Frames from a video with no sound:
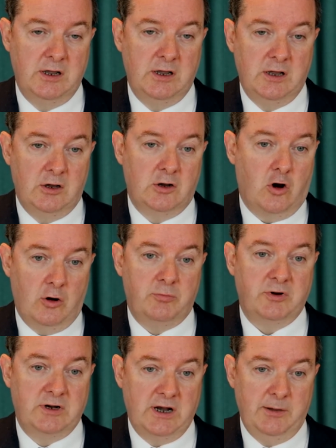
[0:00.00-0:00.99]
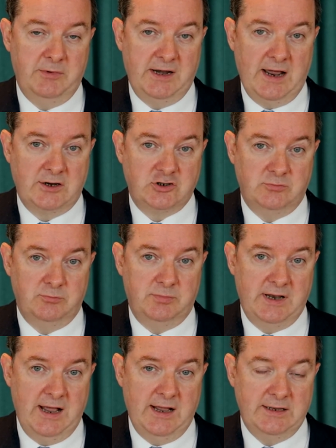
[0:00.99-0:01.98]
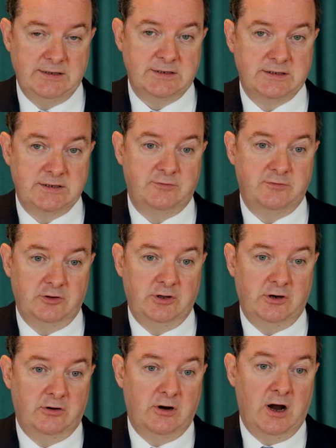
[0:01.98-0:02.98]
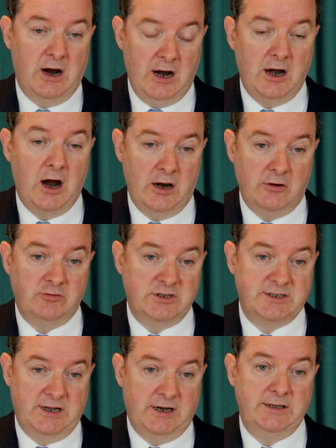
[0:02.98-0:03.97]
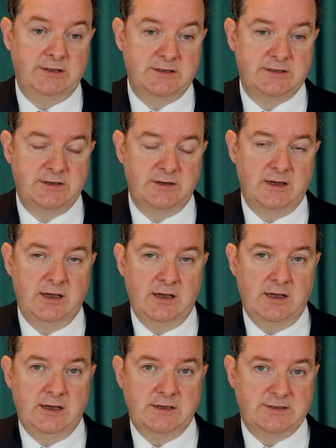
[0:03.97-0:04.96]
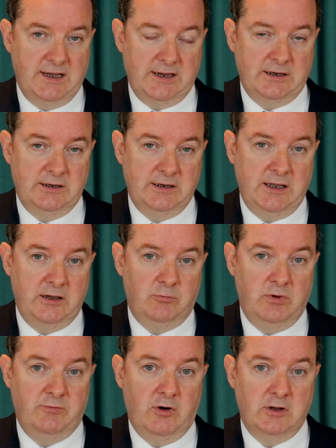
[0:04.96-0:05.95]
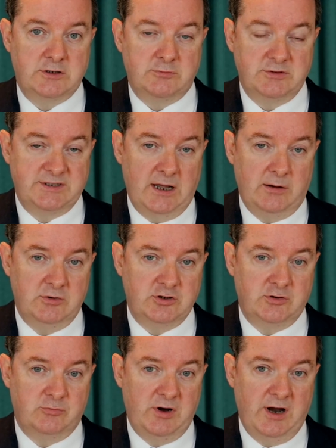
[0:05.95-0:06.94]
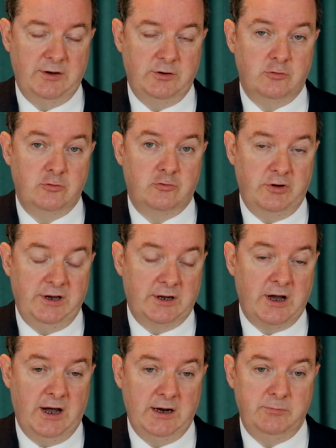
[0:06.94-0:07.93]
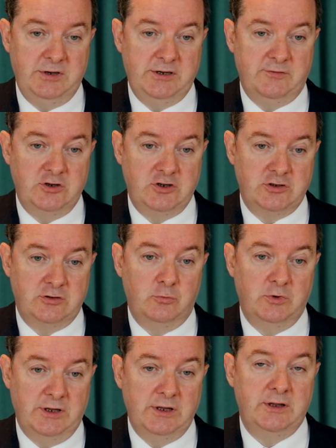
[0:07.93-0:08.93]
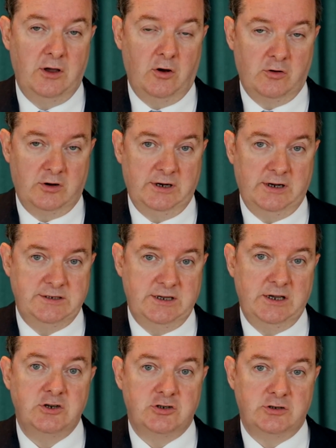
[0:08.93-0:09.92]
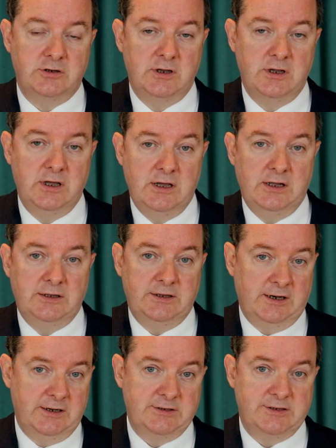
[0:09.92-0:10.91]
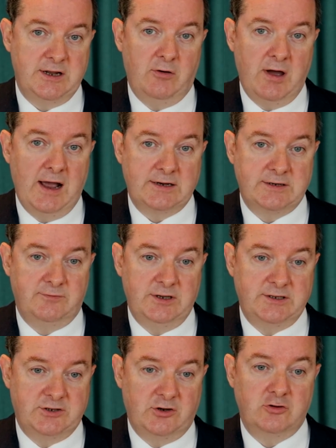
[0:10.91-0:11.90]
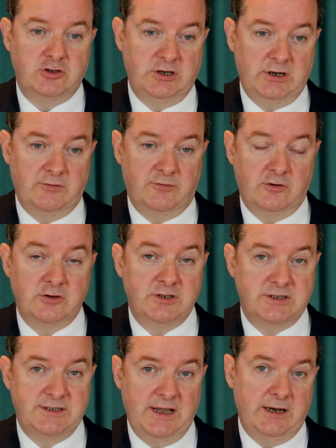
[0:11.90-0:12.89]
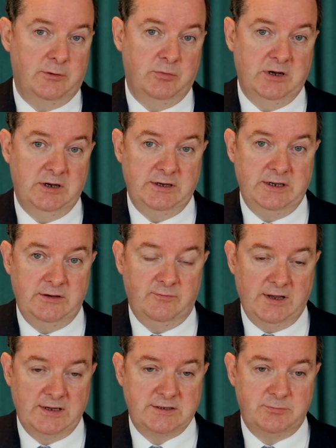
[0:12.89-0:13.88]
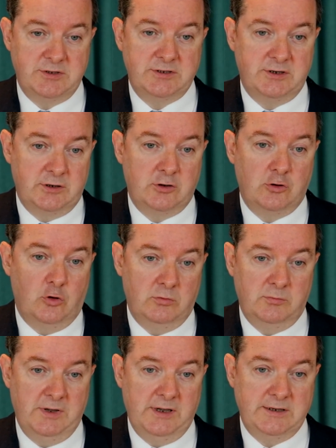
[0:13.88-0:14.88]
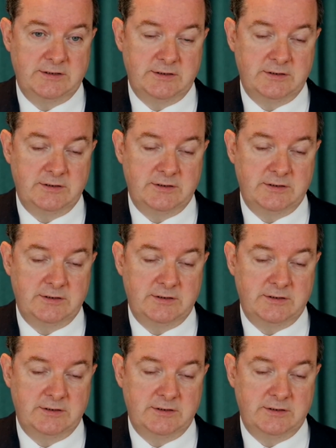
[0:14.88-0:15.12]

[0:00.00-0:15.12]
corporate climate action plans for their Irish sites. Secondly, we've also established a brand new green economy division within the organization that is now actively searching for sustainability investments on a global basis.